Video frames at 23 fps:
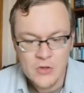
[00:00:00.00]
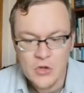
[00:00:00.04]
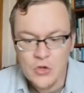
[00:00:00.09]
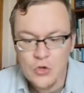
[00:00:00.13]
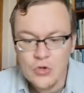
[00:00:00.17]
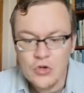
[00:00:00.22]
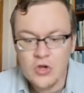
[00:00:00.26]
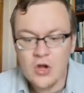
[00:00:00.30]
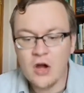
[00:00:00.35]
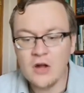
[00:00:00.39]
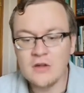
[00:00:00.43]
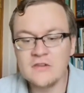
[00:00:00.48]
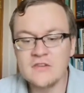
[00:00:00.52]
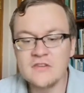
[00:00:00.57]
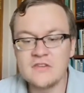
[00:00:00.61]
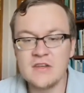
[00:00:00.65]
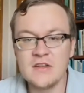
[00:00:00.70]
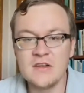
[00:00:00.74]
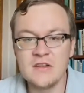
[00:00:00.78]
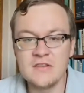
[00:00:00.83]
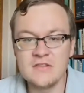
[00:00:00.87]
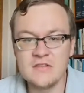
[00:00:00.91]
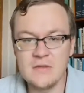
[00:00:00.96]
Who
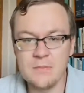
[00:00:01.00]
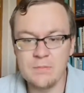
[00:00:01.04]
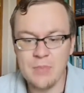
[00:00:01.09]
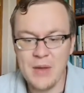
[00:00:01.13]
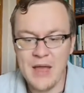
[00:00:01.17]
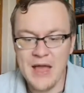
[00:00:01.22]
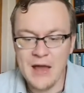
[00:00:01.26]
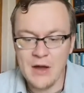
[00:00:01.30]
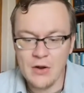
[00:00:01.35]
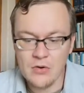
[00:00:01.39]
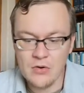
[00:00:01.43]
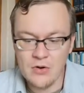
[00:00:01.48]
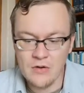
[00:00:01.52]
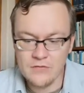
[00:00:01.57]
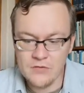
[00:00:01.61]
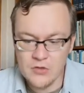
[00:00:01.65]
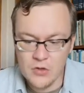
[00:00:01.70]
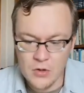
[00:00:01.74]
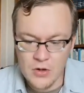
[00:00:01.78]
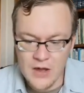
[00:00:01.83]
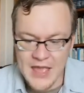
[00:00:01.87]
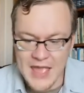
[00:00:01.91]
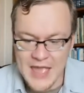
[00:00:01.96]
considers the power of
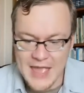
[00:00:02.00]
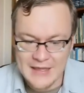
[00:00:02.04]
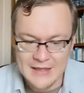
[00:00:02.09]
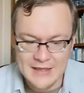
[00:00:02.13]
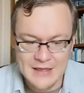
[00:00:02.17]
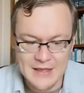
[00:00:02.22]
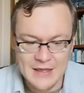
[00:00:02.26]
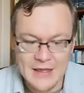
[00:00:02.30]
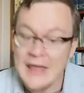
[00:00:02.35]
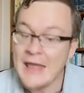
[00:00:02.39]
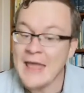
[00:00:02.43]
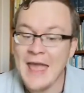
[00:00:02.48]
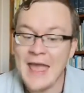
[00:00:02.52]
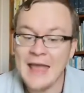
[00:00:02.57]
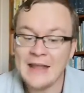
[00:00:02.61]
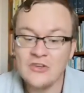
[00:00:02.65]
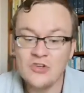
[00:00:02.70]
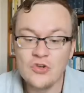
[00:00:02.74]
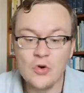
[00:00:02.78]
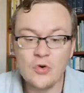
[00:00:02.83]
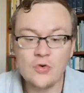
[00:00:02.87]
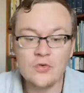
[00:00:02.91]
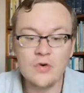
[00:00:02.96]
your anger
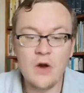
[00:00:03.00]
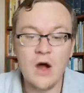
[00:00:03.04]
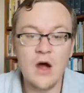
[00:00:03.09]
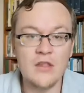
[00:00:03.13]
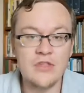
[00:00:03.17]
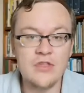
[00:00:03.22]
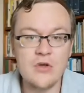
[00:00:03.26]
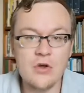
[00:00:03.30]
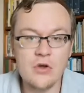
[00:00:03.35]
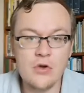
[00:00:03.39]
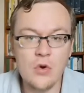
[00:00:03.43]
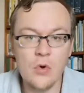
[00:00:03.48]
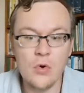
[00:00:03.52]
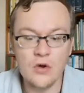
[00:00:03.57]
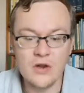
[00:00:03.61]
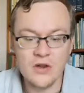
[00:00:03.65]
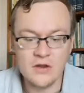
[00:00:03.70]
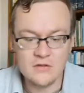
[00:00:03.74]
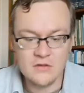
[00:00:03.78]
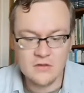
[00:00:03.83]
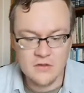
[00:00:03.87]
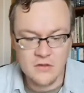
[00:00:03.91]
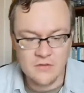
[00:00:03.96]
and your wrath
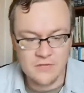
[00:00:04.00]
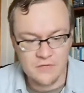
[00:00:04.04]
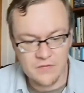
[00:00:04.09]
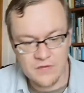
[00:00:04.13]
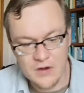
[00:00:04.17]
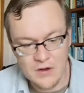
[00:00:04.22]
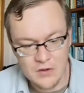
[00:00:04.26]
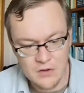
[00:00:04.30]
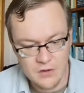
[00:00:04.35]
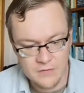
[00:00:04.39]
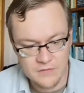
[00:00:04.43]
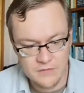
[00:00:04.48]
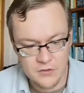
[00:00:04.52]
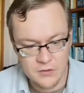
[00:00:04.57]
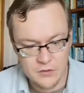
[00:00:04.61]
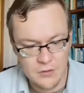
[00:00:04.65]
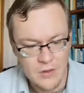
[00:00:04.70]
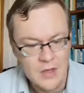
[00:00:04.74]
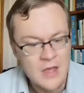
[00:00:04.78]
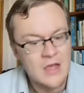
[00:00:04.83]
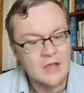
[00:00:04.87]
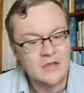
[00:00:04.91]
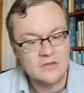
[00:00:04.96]
according to the fear of
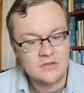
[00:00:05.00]
you?